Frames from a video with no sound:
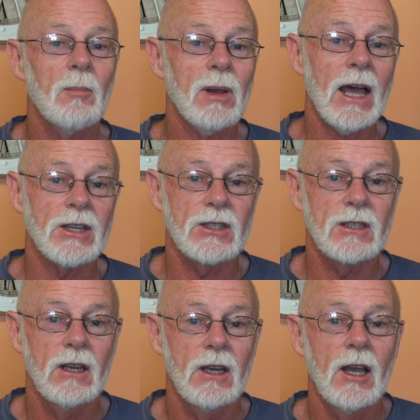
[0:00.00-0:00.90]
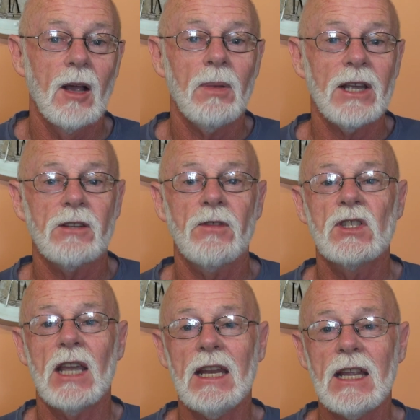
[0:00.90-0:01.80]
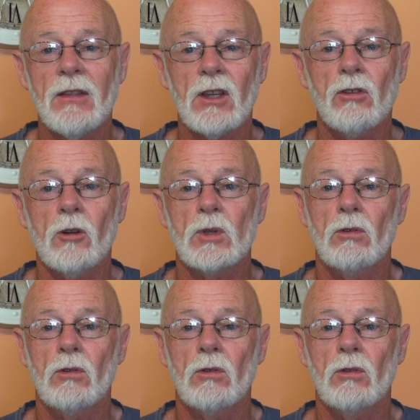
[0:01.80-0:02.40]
Plus, if there's any other groups